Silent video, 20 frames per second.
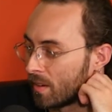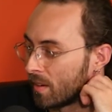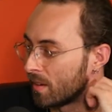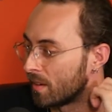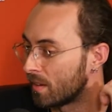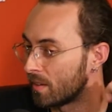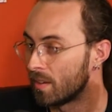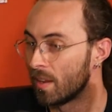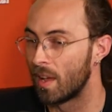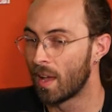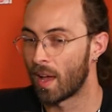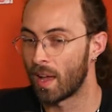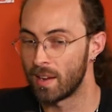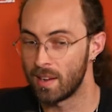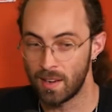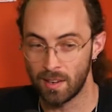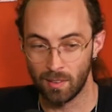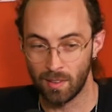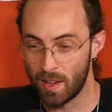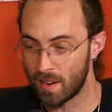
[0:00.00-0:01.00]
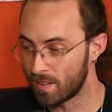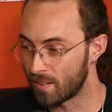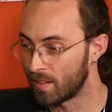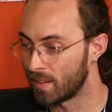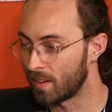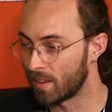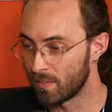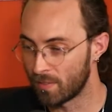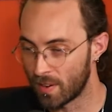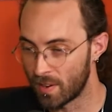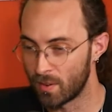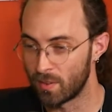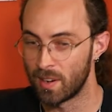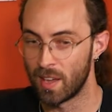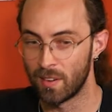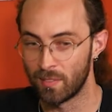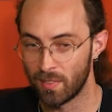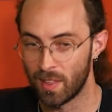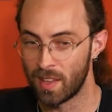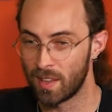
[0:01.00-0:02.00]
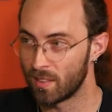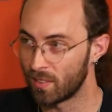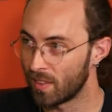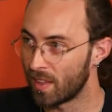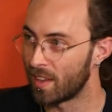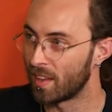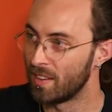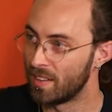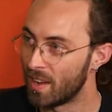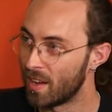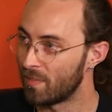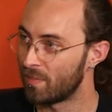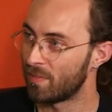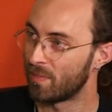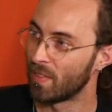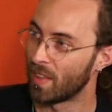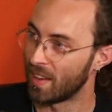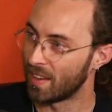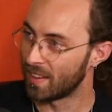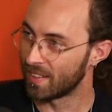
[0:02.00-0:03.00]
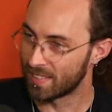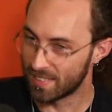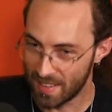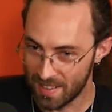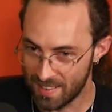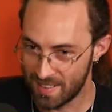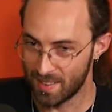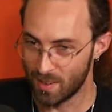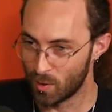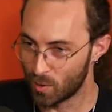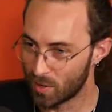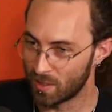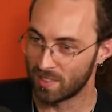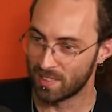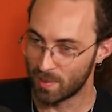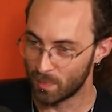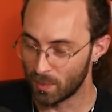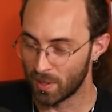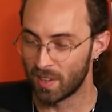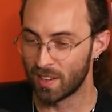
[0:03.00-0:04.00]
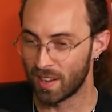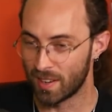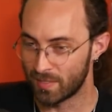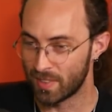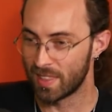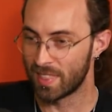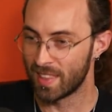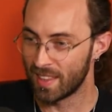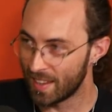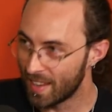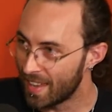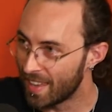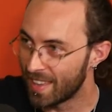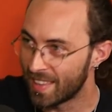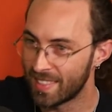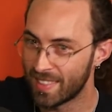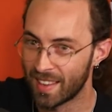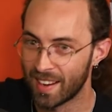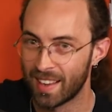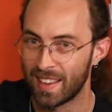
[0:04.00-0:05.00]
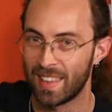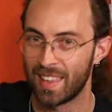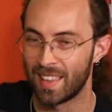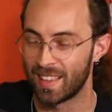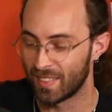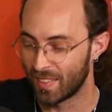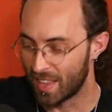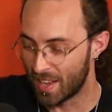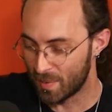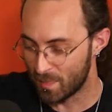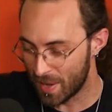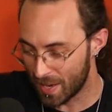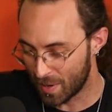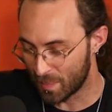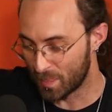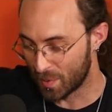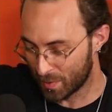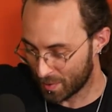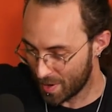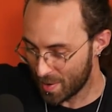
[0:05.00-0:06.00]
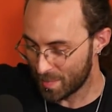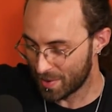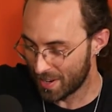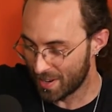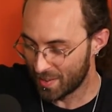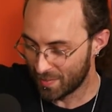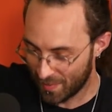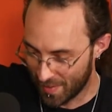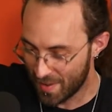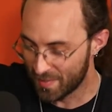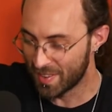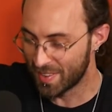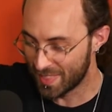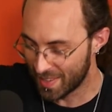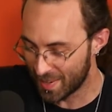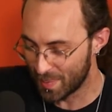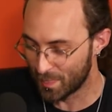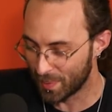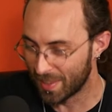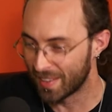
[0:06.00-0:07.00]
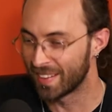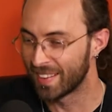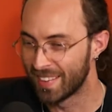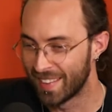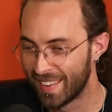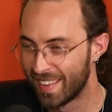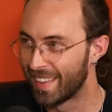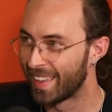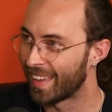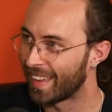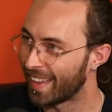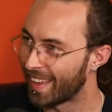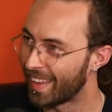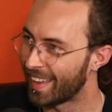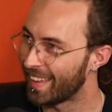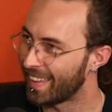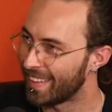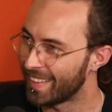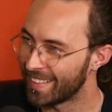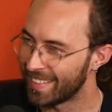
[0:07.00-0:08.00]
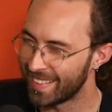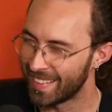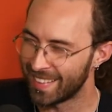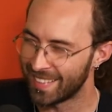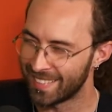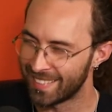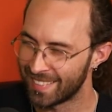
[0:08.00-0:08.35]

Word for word: Eh, I need electric. If I don't have like ele- enough like extension cords to plug everything in, then I can't like make a perimeter for everything to plug. And yeah.